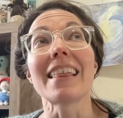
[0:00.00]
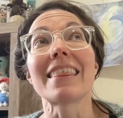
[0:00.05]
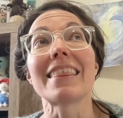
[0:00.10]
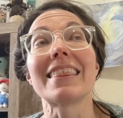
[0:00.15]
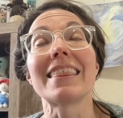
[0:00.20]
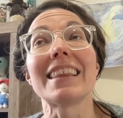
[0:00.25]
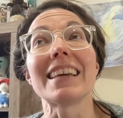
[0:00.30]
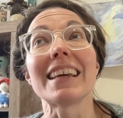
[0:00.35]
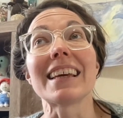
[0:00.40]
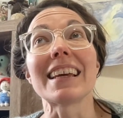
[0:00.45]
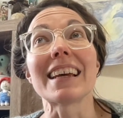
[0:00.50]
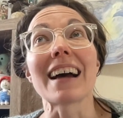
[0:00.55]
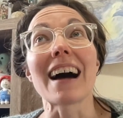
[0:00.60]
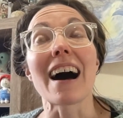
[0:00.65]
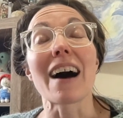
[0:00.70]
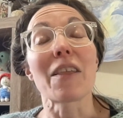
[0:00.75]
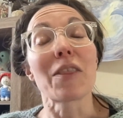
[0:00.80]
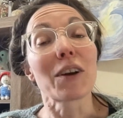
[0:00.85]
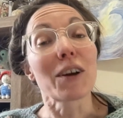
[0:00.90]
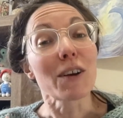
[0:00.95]
The
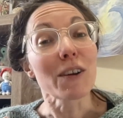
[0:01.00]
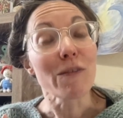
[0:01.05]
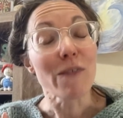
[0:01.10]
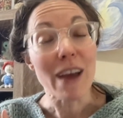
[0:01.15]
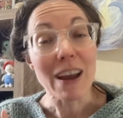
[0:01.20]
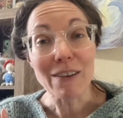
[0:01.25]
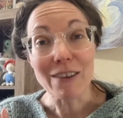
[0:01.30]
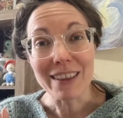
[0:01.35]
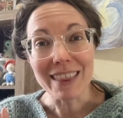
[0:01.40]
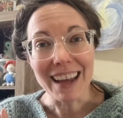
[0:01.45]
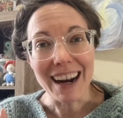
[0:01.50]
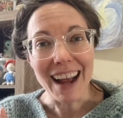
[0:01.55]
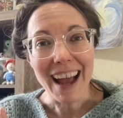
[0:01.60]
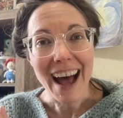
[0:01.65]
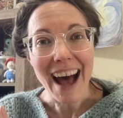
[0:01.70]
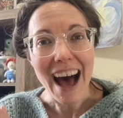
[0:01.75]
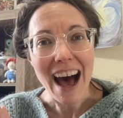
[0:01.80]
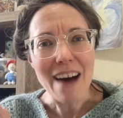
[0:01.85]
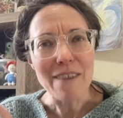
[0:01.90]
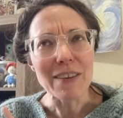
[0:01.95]
other favorite that I
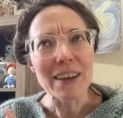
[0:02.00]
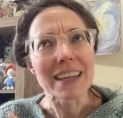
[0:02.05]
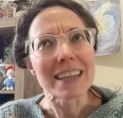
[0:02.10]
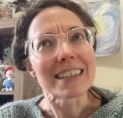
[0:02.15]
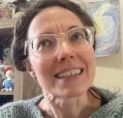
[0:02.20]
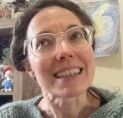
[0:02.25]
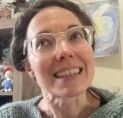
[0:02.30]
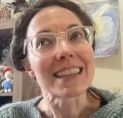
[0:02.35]
have is